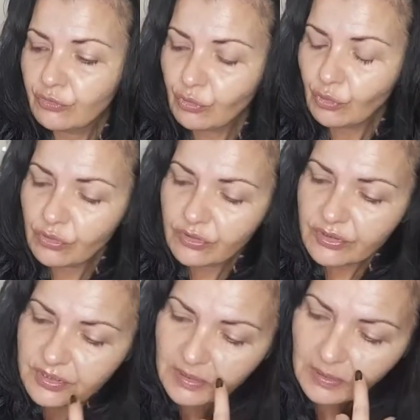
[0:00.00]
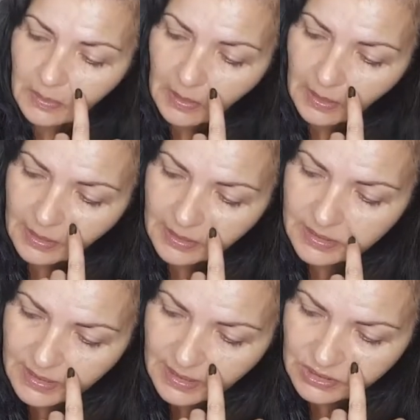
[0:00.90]
the rose
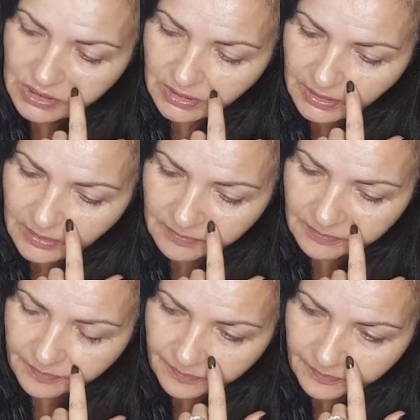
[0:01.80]
is actually